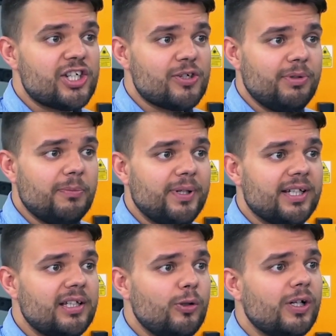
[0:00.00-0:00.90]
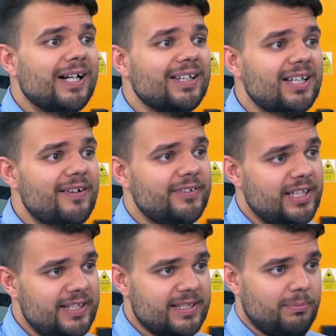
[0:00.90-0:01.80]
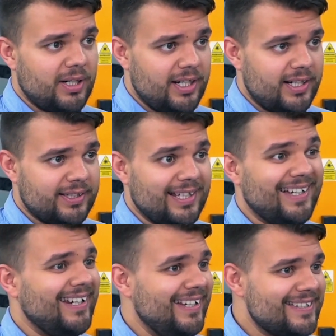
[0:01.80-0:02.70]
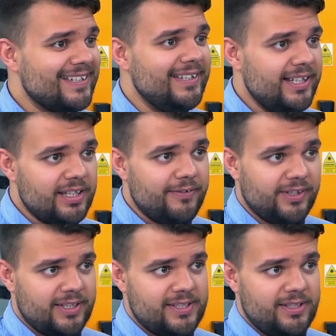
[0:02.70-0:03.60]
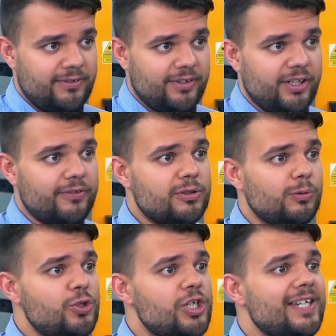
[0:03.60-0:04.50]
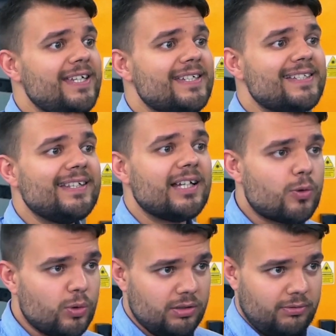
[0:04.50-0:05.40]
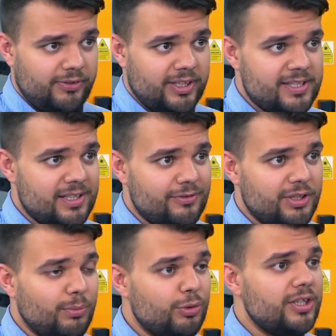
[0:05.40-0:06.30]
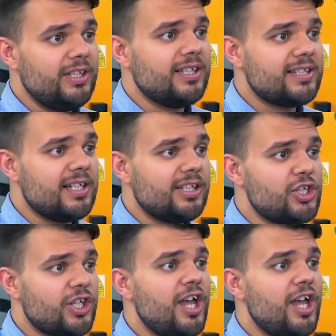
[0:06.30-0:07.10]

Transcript: the main project risk of underfunding has been eliminated. In case the crowdfunding is not enough, the earlier